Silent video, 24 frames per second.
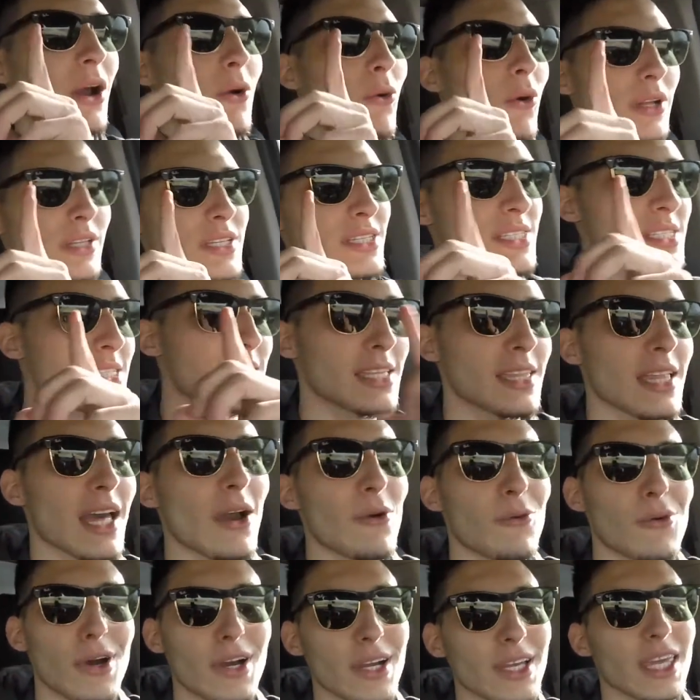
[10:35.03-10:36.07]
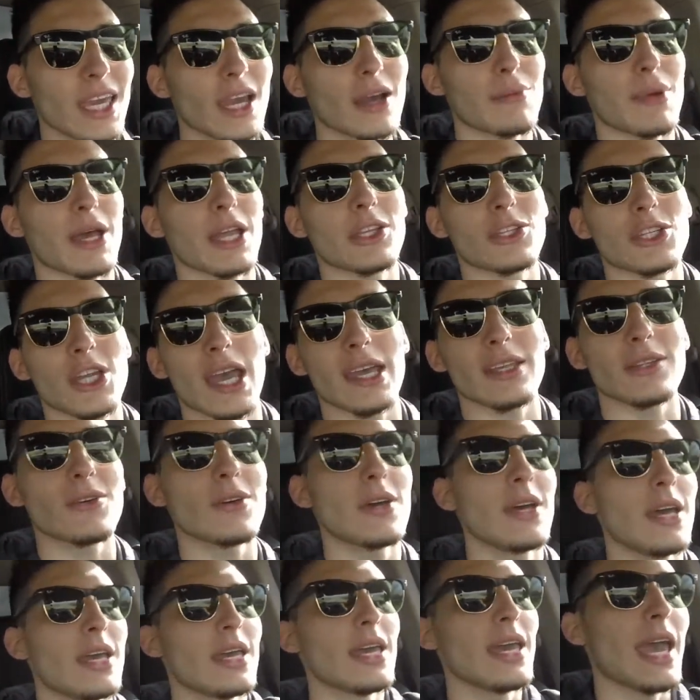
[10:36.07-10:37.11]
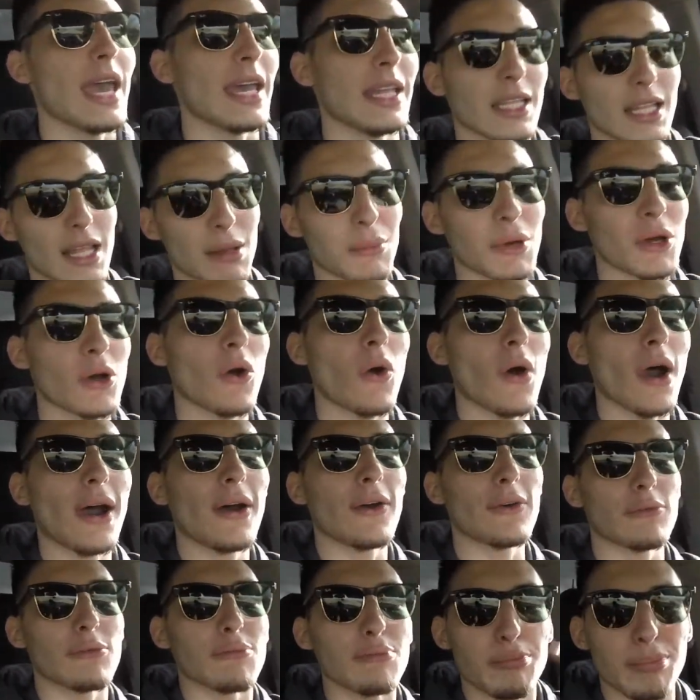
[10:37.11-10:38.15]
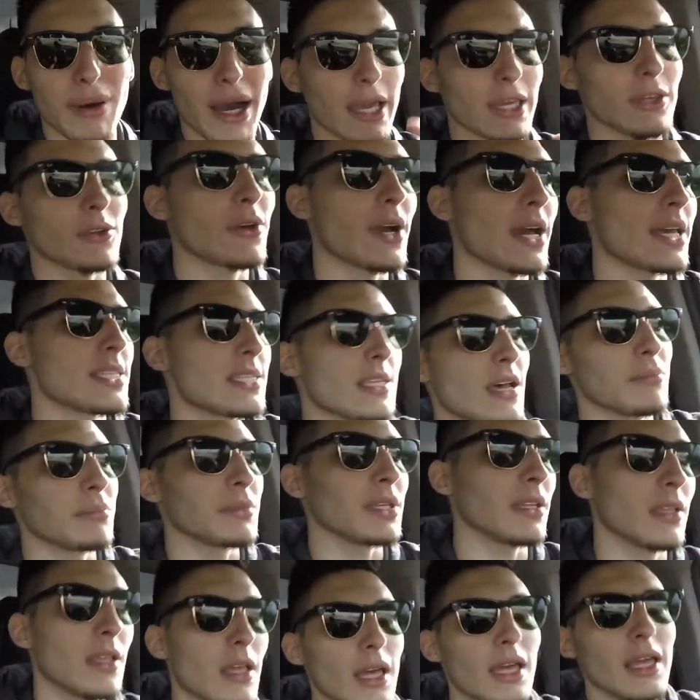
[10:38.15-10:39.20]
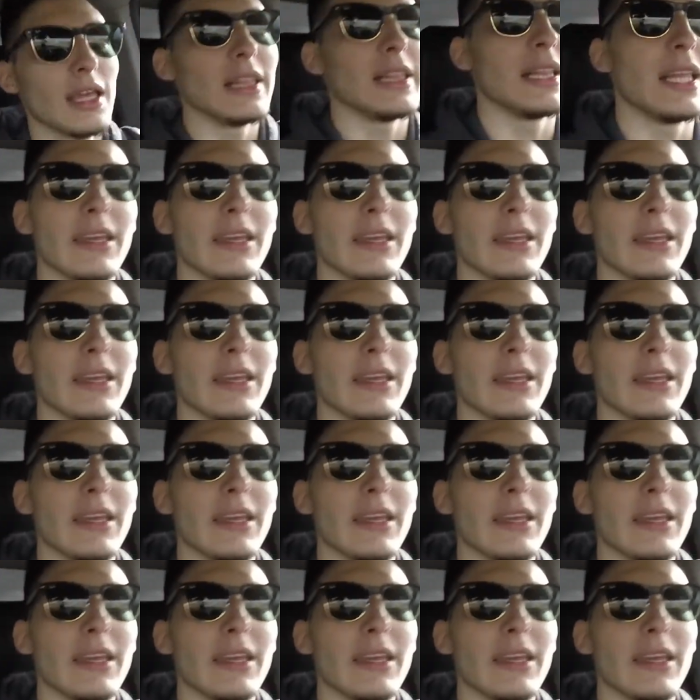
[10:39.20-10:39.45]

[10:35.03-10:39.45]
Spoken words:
I wanna see that 1K on my channel, and then I'm gonna go out, buy you guys something.